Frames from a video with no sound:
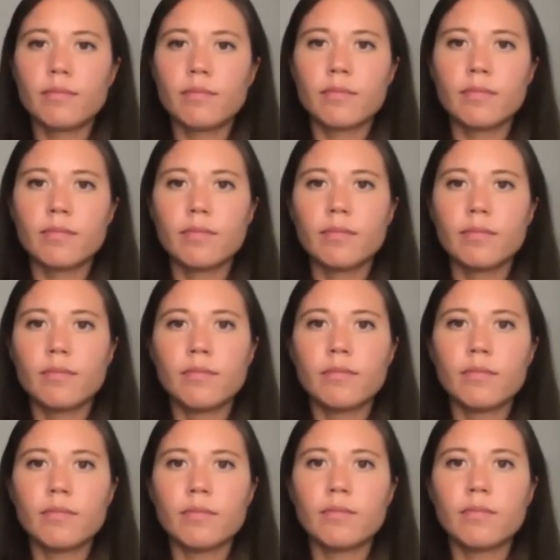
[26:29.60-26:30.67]

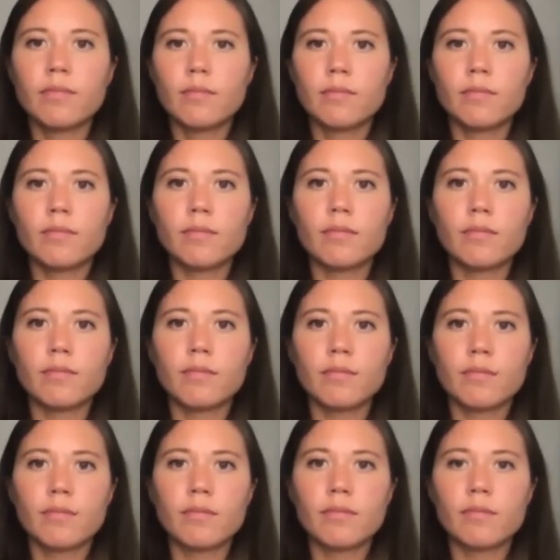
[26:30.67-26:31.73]

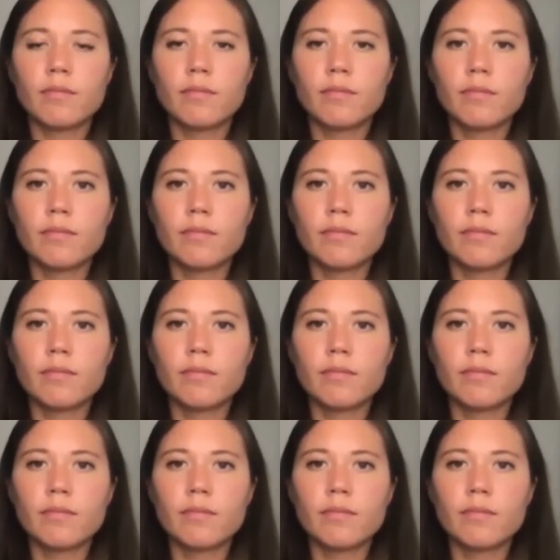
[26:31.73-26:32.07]
No words are spoken by the person on screen.